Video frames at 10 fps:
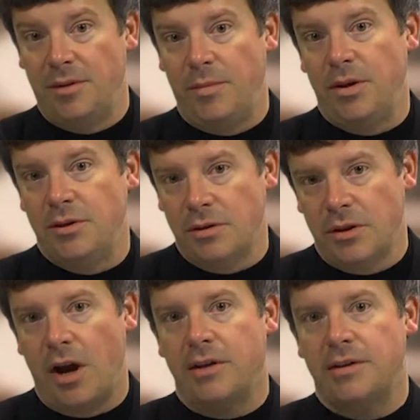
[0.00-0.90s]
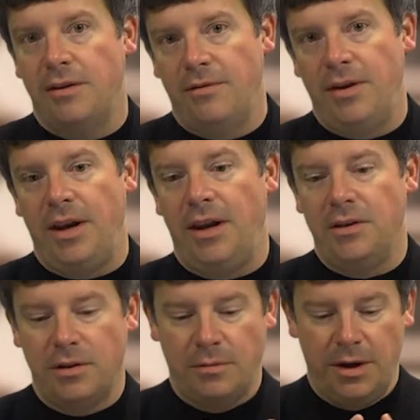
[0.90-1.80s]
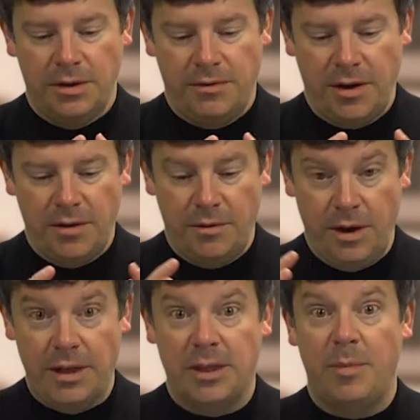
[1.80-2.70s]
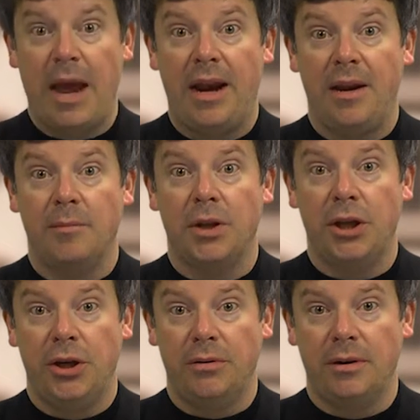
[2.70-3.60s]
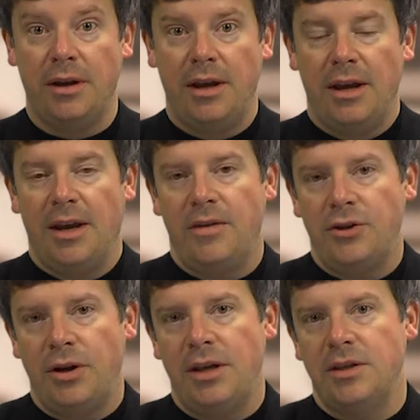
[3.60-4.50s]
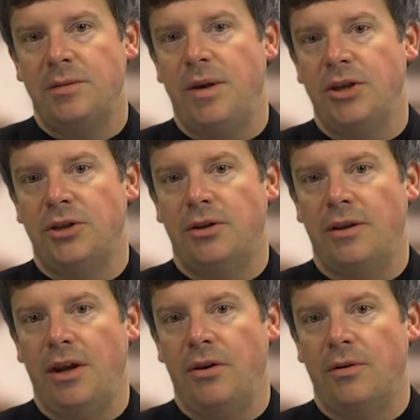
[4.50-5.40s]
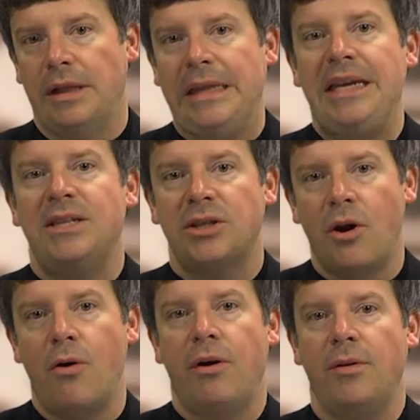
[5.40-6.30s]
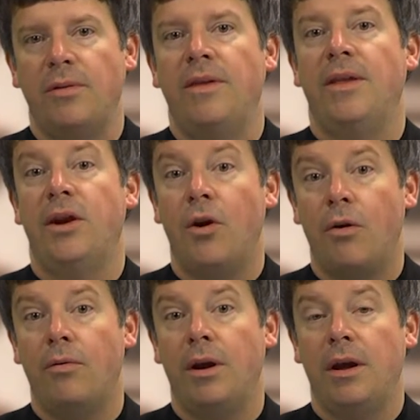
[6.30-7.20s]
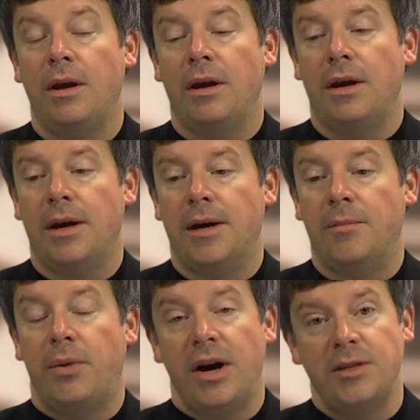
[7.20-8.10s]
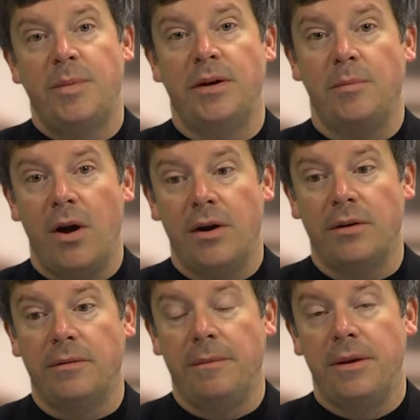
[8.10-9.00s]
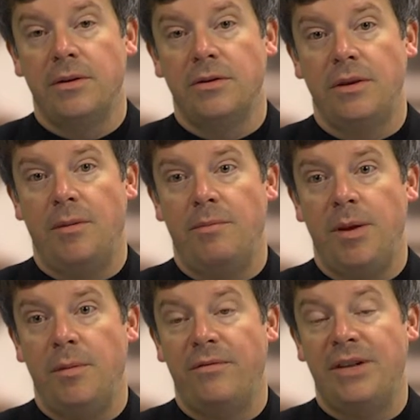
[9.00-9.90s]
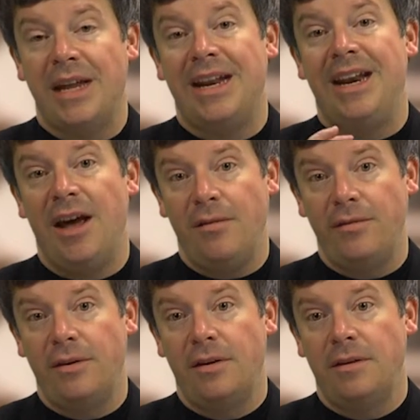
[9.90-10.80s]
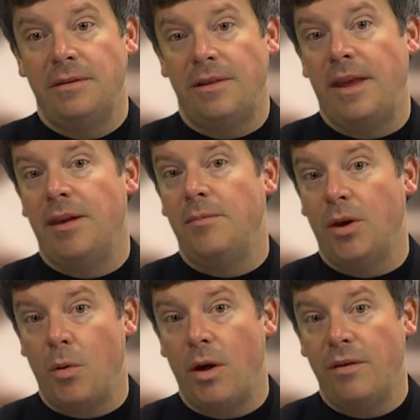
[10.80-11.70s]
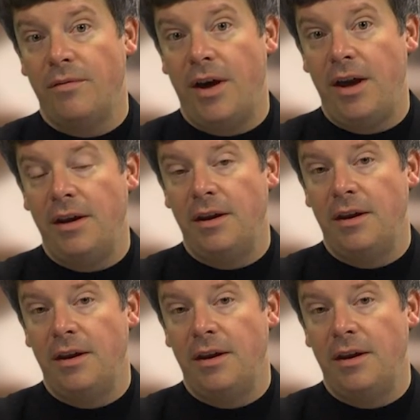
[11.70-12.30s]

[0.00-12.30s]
because you're constantly feeding into what is effectively an expanding balloon. And the trick is to make sure that you are lead scoring within the known prospect model so that people have done enough that they can be qualified,